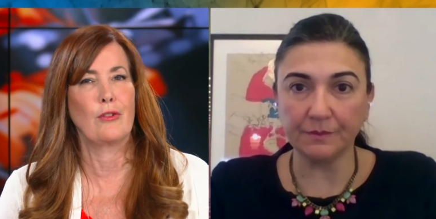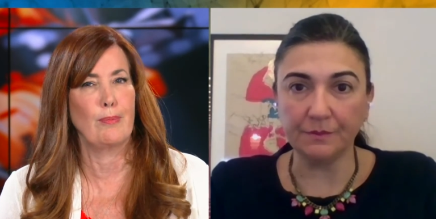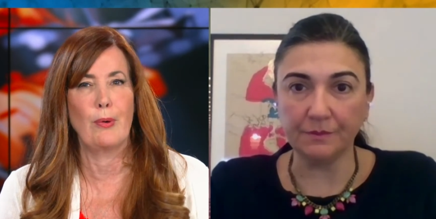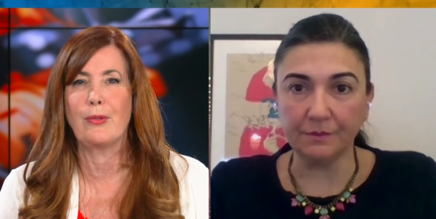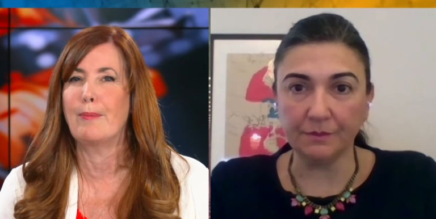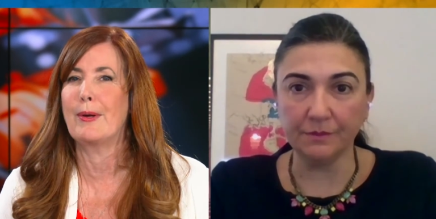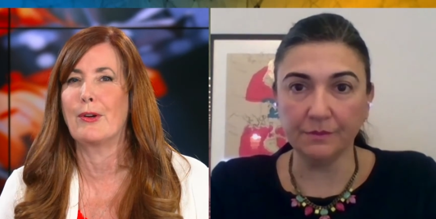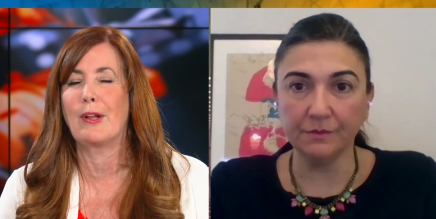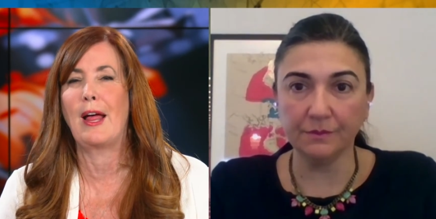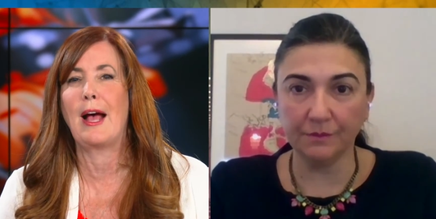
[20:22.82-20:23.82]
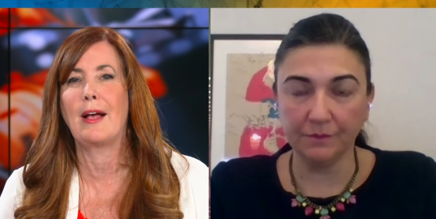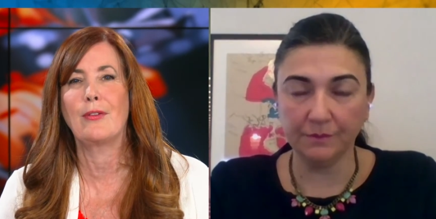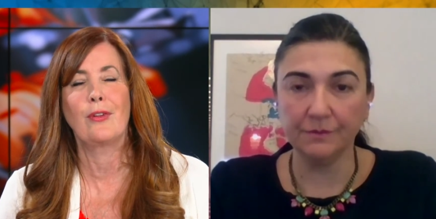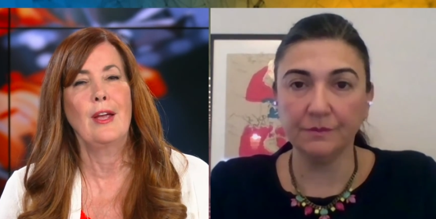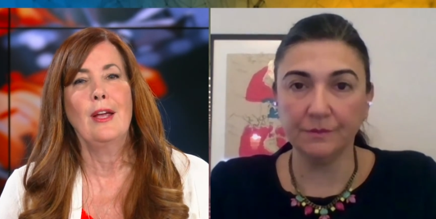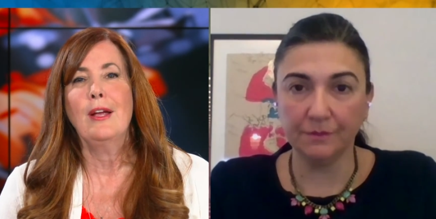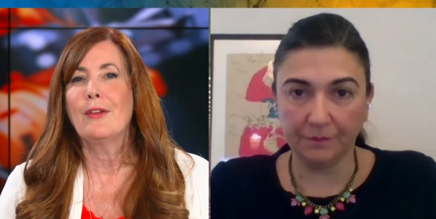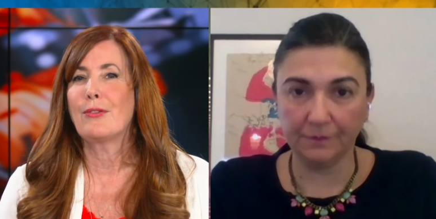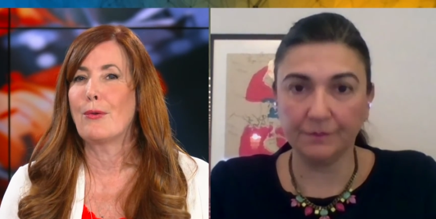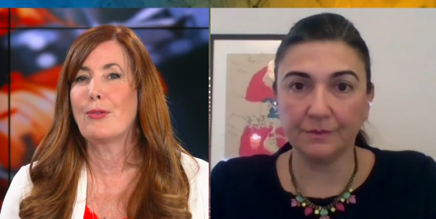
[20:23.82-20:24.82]
Speaker 1: and support the middle class.
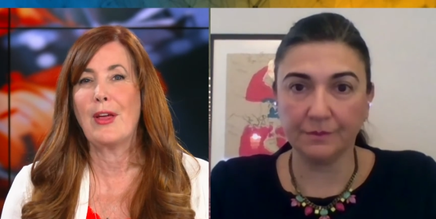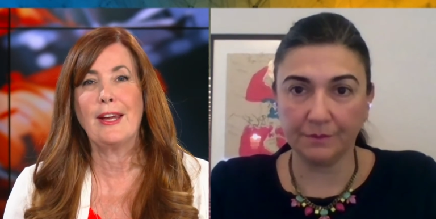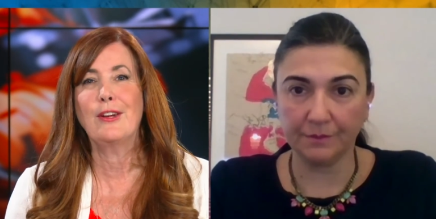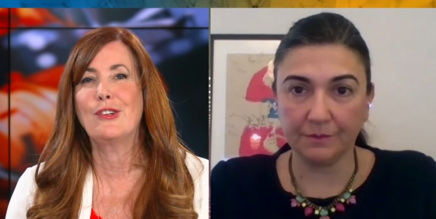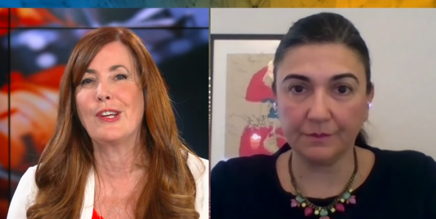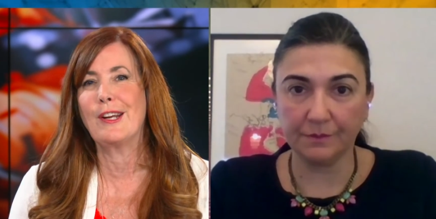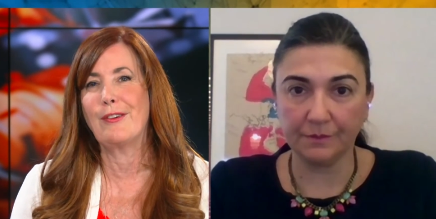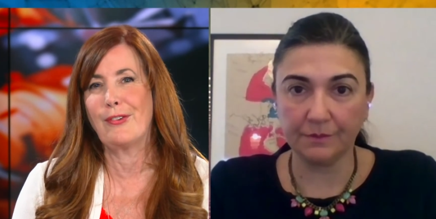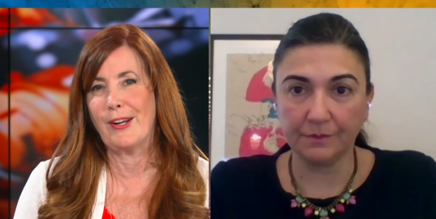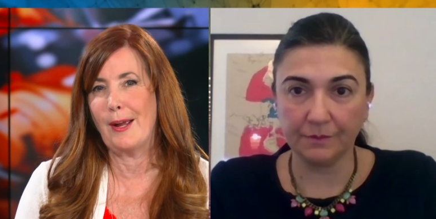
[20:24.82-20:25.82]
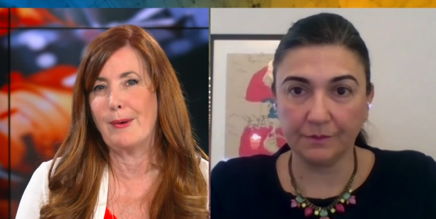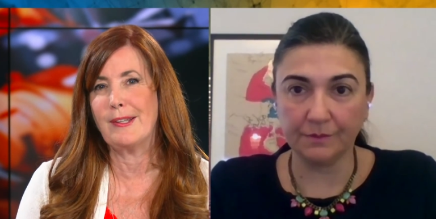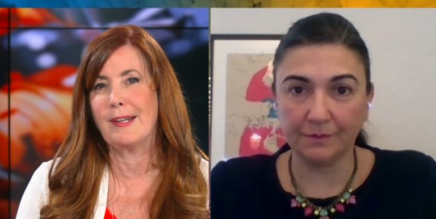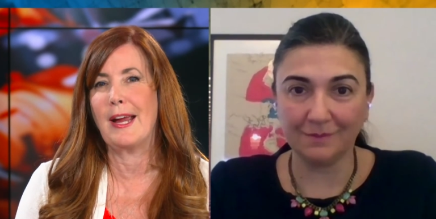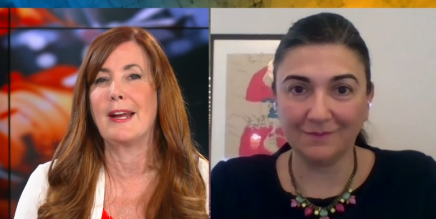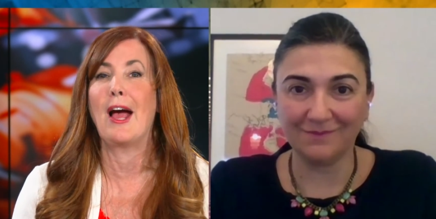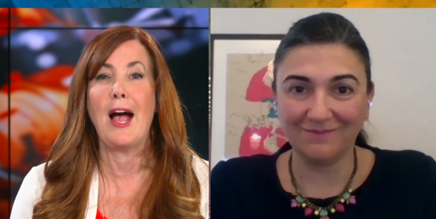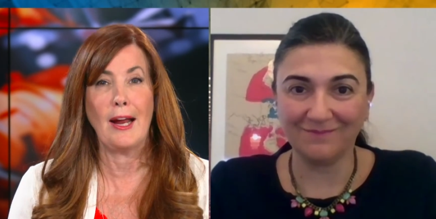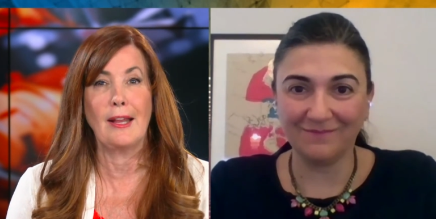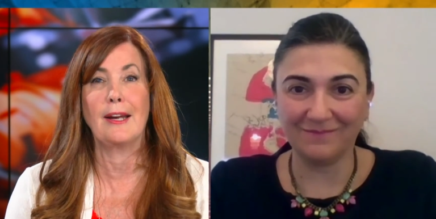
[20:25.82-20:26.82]
So thank you, Gina, for coming today and
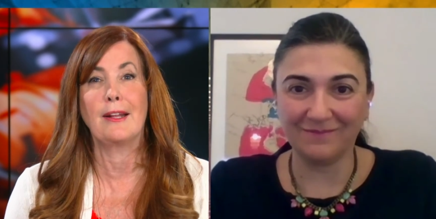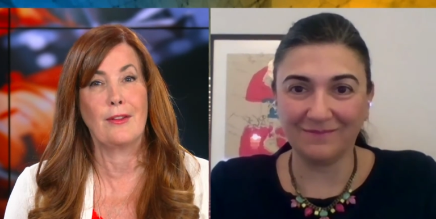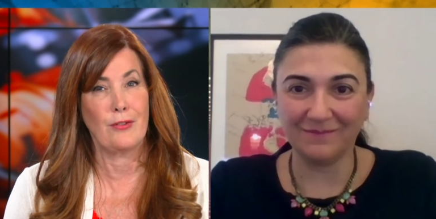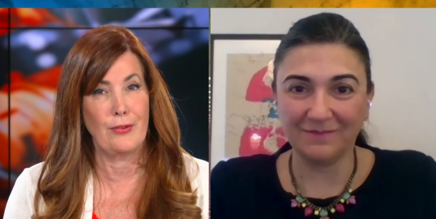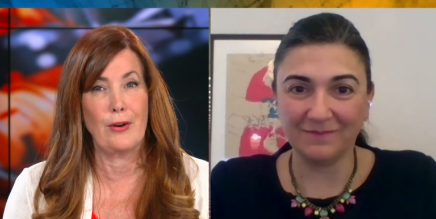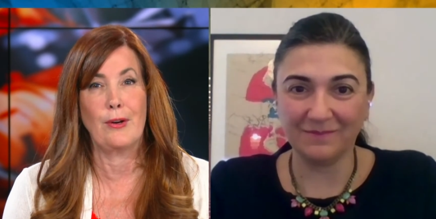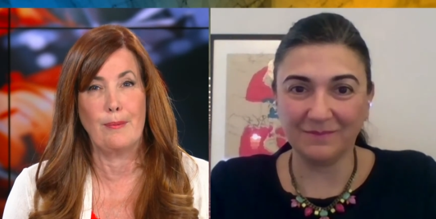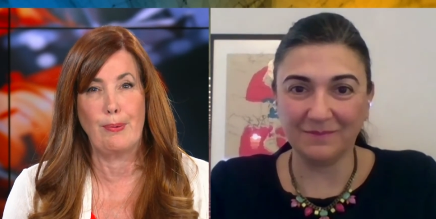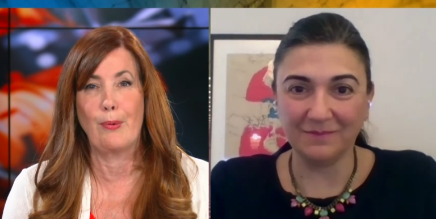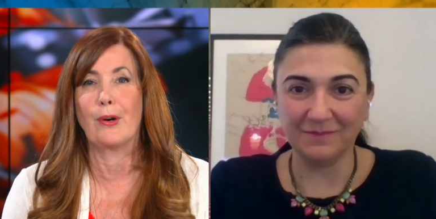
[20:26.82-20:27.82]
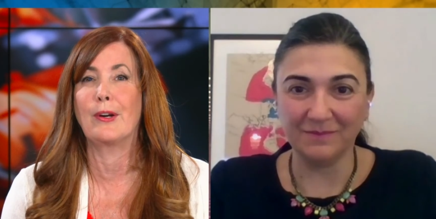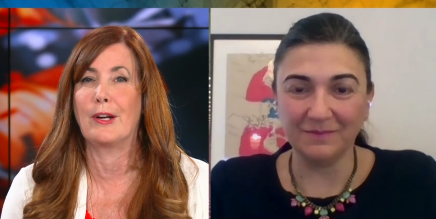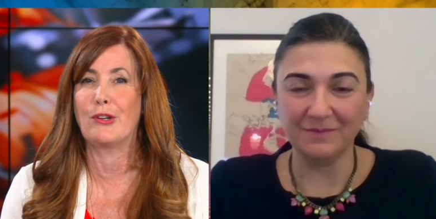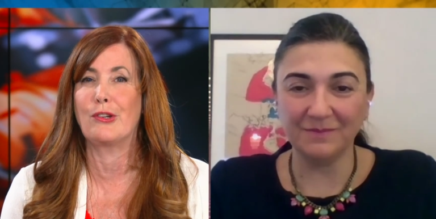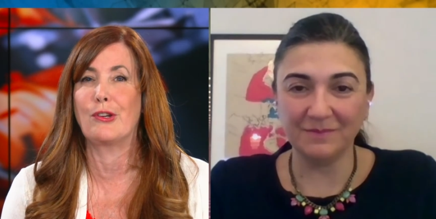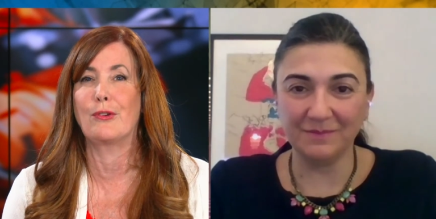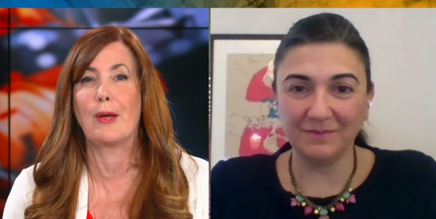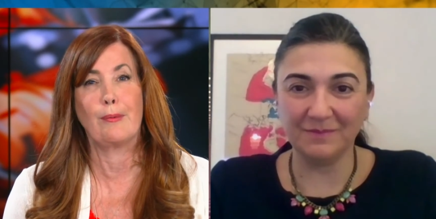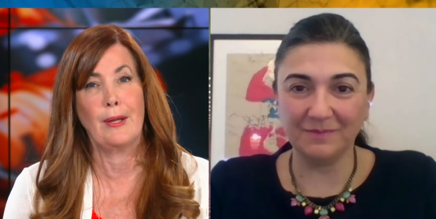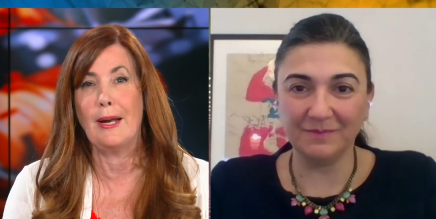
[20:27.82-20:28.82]
highlighting this very important issue
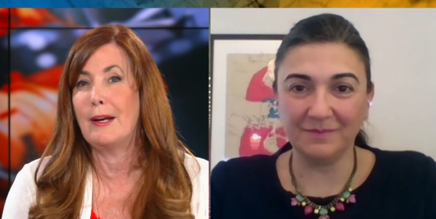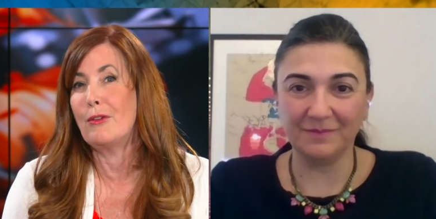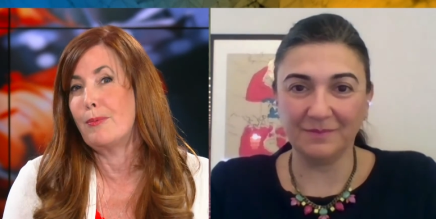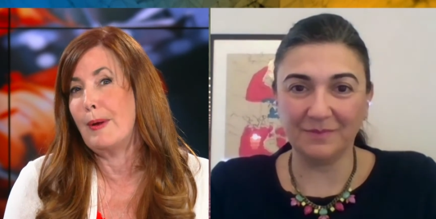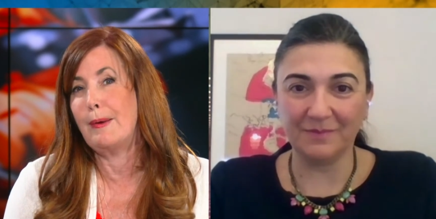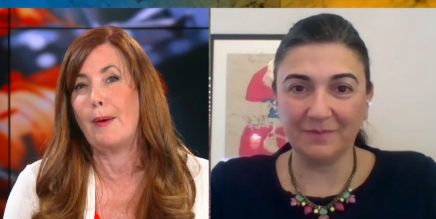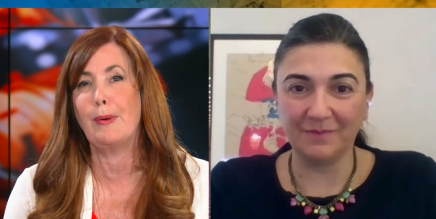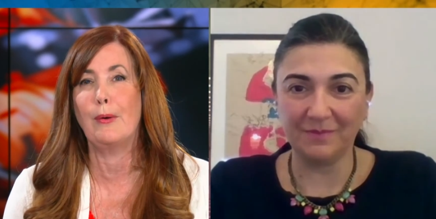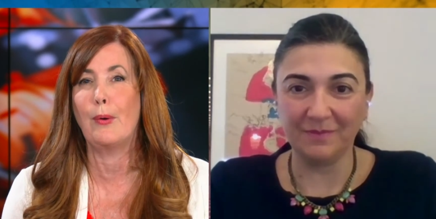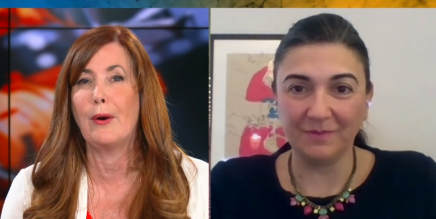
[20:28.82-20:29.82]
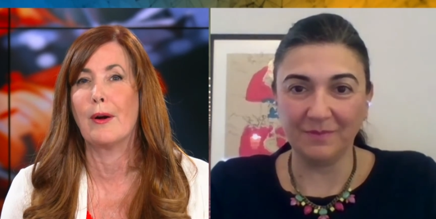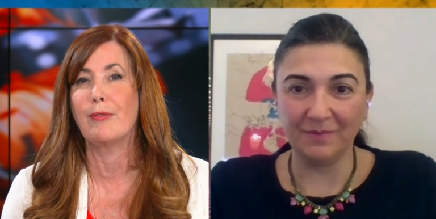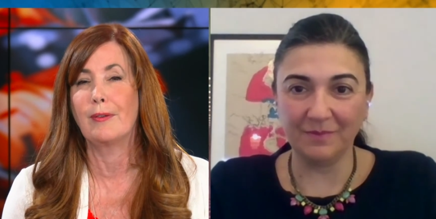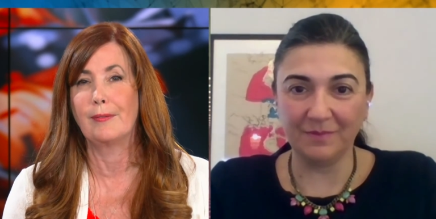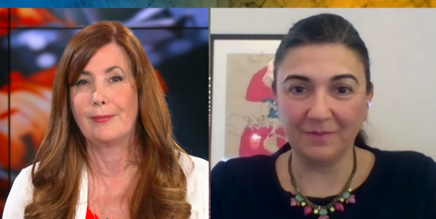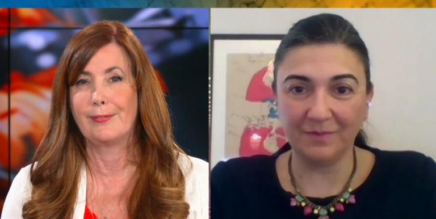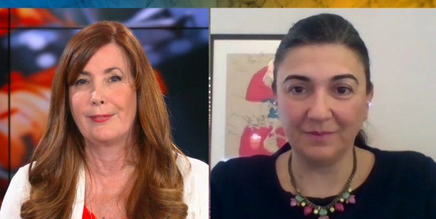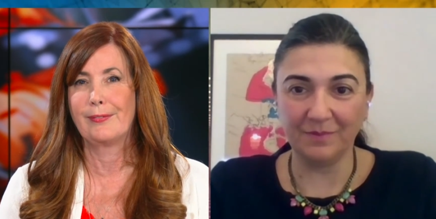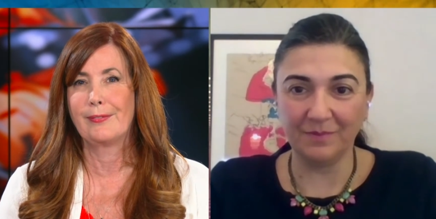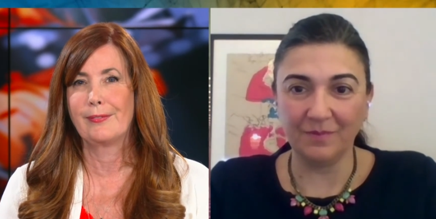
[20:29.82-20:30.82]
that Canadians may not be aware of.
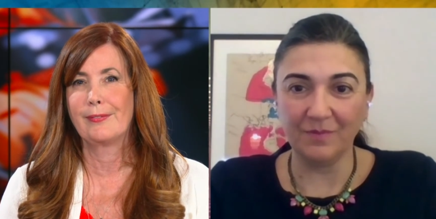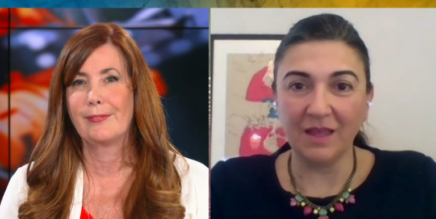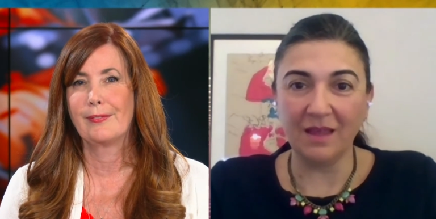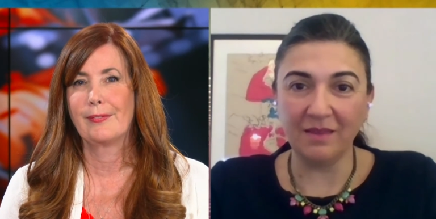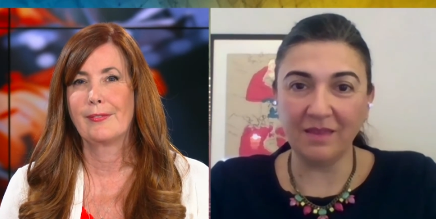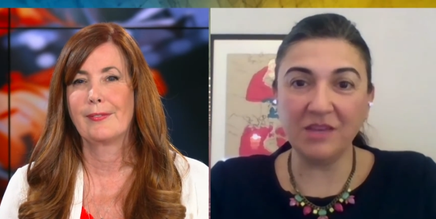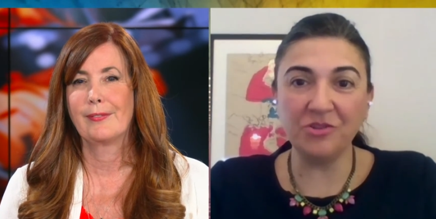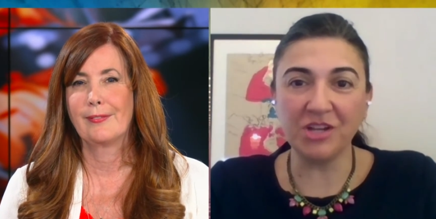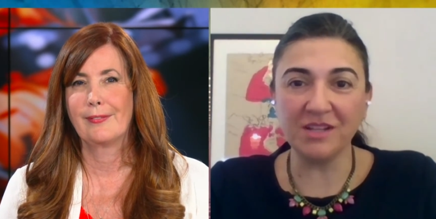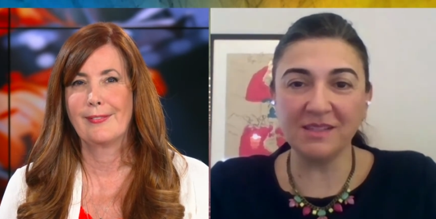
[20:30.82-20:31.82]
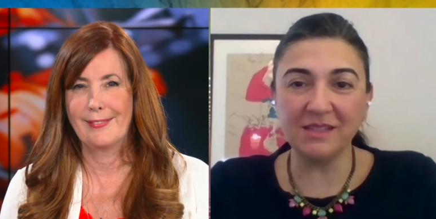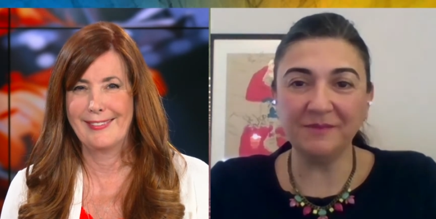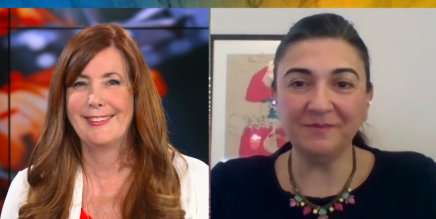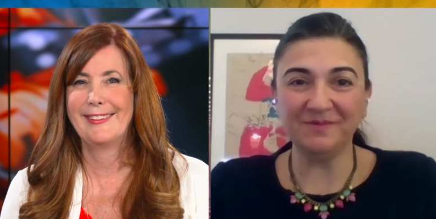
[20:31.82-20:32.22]
Speaker 2: Thank you, Jocelyn.